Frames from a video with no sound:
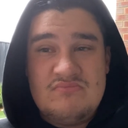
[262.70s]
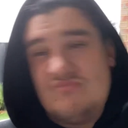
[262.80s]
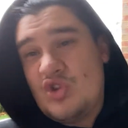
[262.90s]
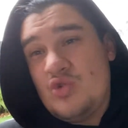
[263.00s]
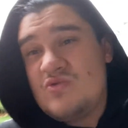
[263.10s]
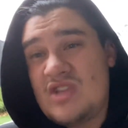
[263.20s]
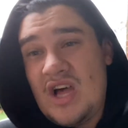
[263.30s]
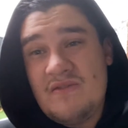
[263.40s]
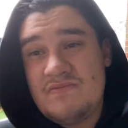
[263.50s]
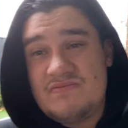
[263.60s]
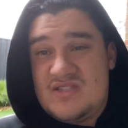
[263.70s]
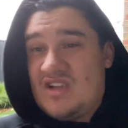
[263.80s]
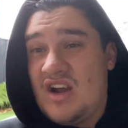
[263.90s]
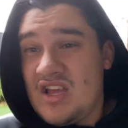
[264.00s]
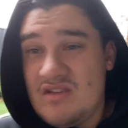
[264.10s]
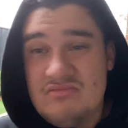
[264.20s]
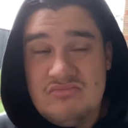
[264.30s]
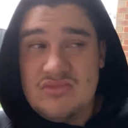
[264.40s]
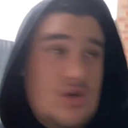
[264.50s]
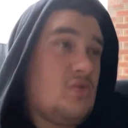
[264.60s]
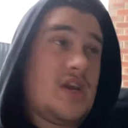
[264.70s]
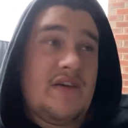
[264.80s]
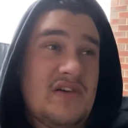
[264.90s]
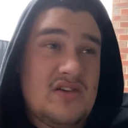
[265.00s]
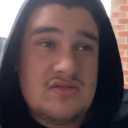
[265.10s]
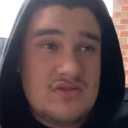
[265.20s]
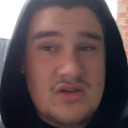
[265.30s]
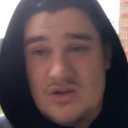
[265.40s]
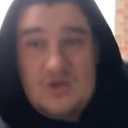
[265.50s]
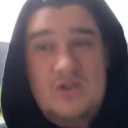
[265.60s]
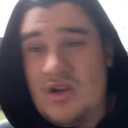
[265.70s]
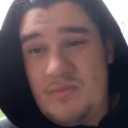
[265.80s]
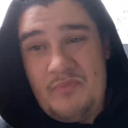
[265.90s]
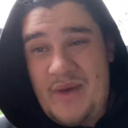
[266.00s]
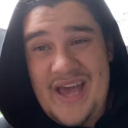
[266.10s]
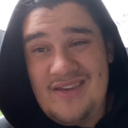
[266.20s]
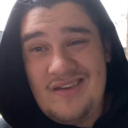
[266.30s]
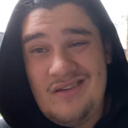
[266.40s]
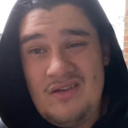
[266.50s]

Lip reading: do stuff, study. Do whatever, cook, bake,